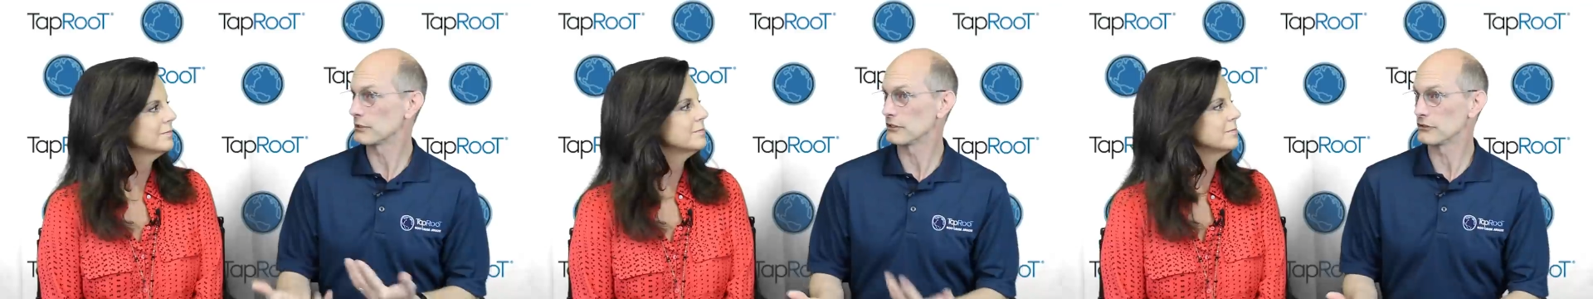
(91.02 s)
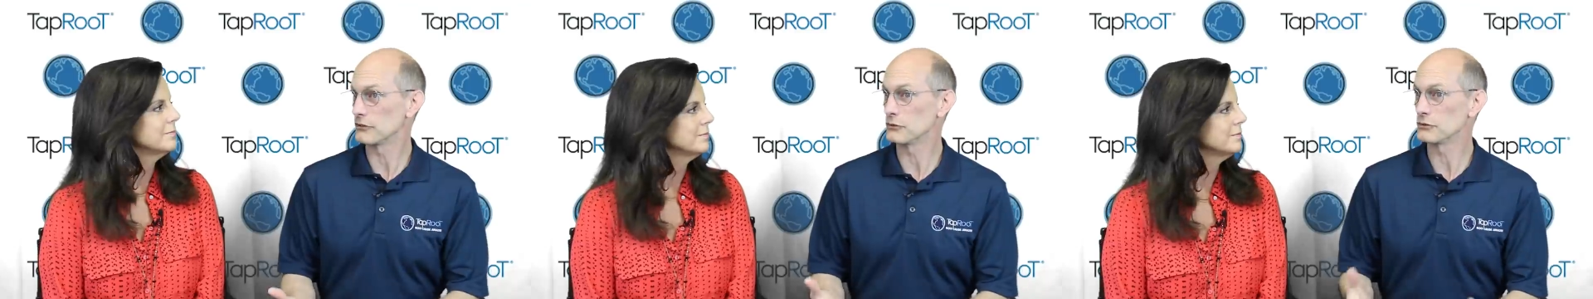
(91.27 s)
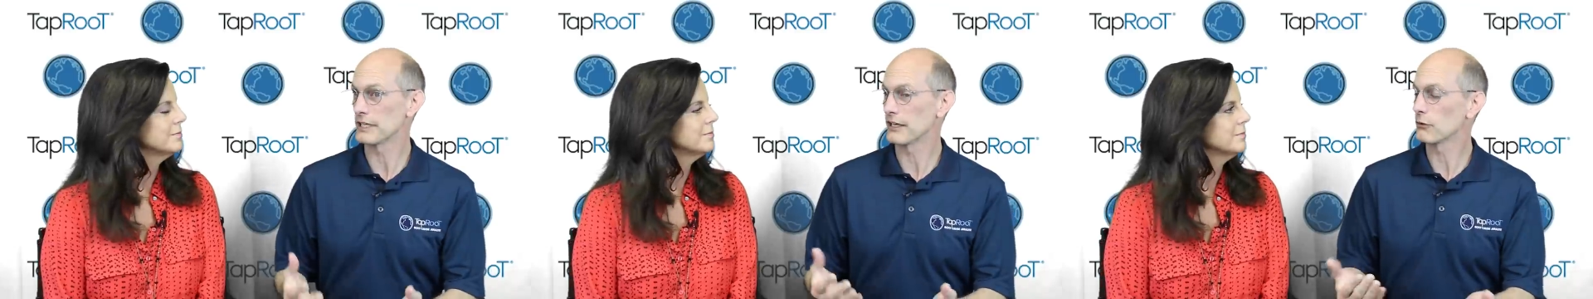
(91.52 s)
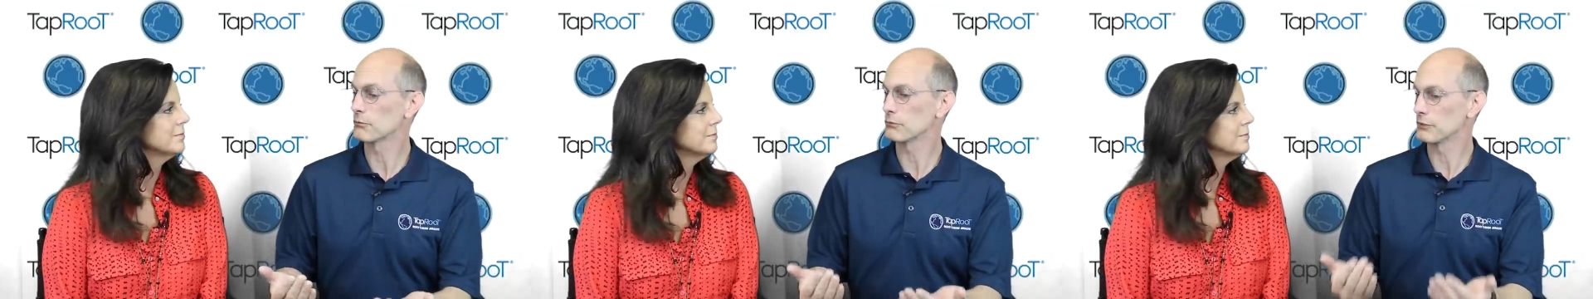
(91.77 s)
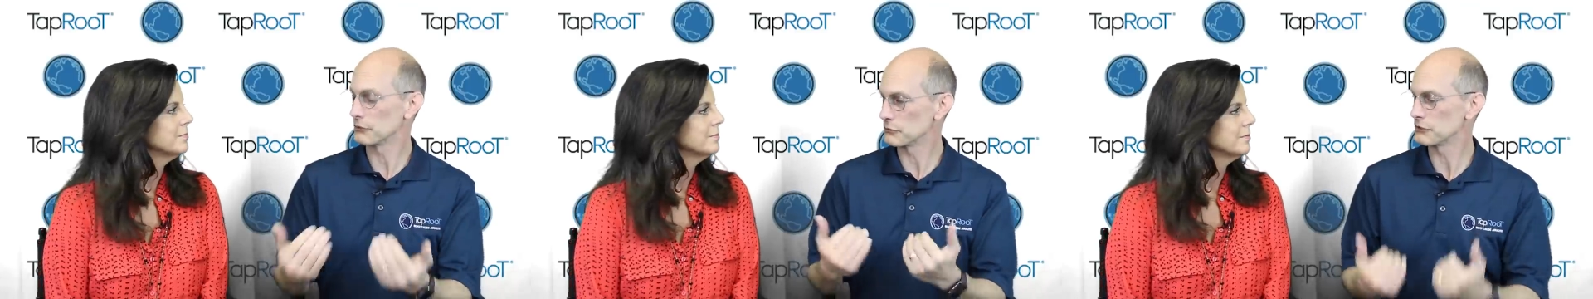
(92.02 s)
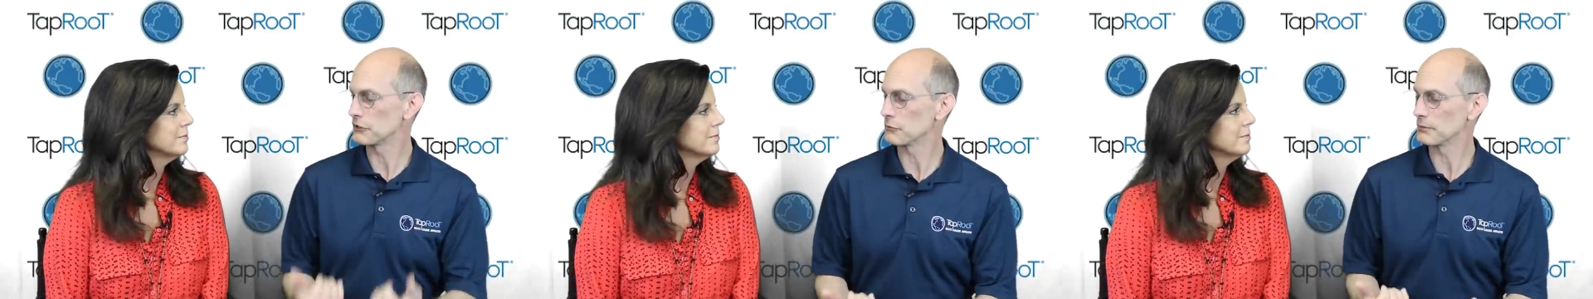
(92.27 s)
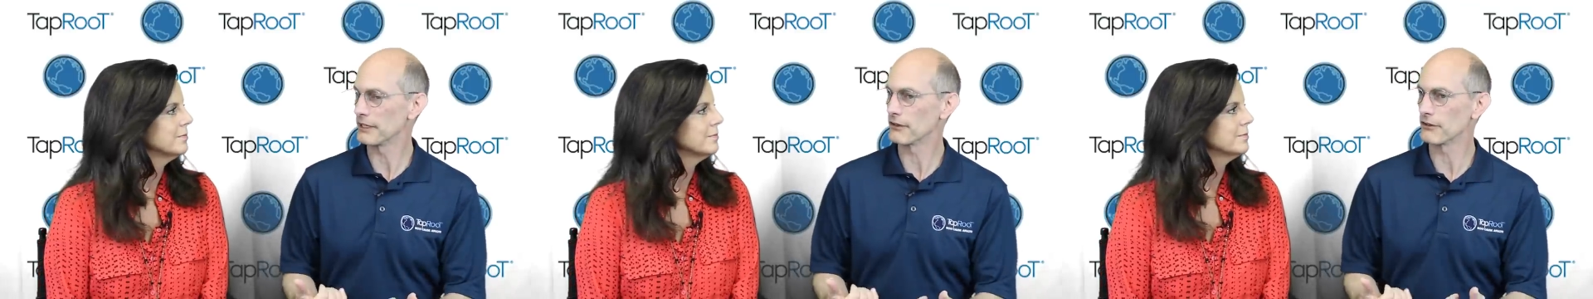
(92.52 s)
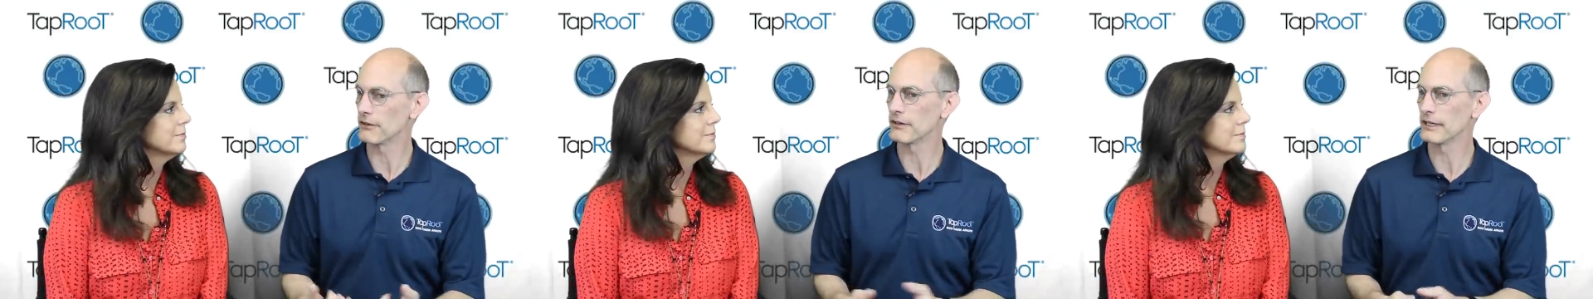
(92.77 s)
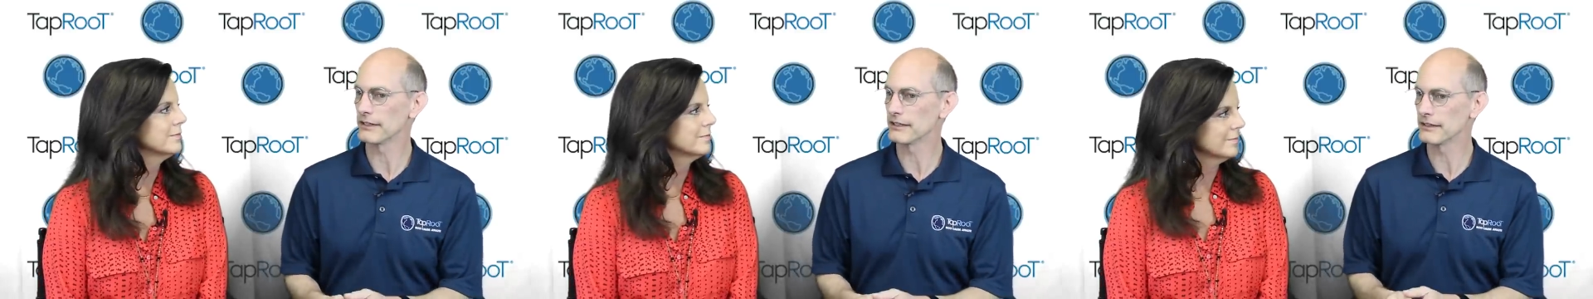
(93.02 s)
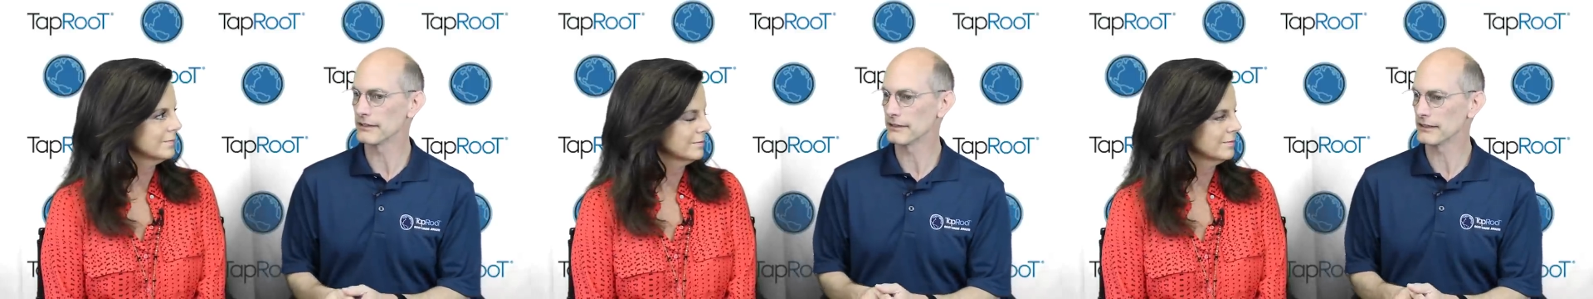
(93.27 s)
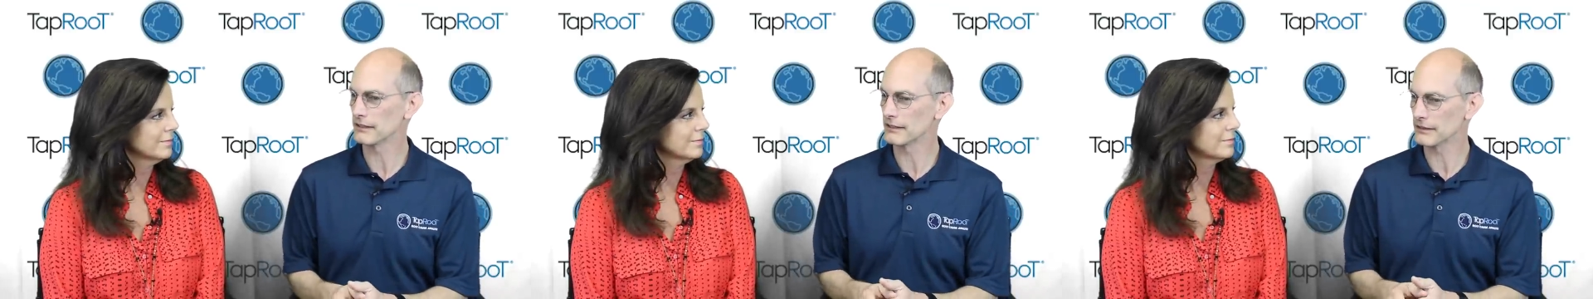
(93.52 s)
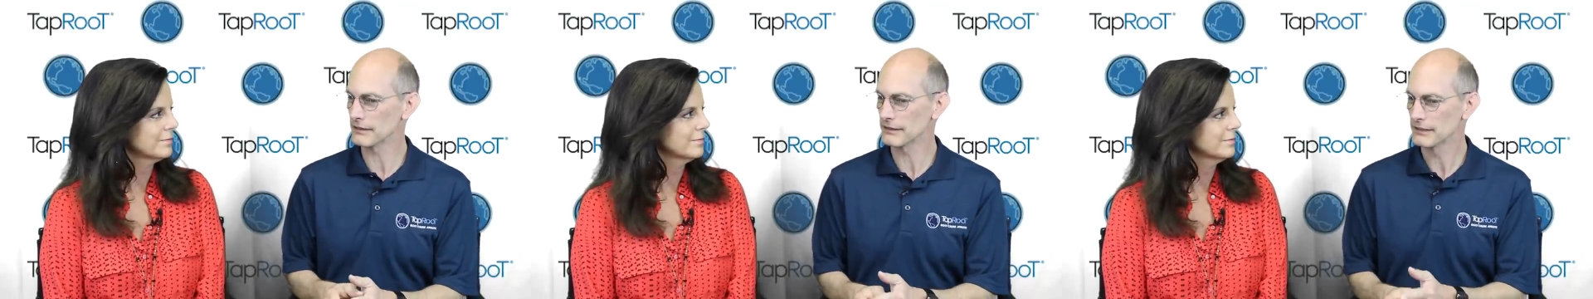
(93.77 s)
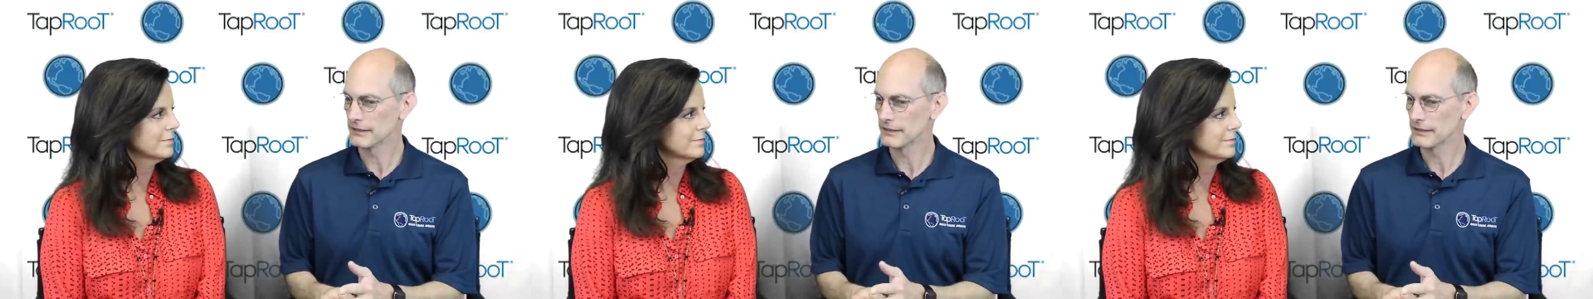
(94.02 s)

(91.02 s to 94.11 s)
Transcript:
Speaker 1: you can do to help reduce human error. And then uh,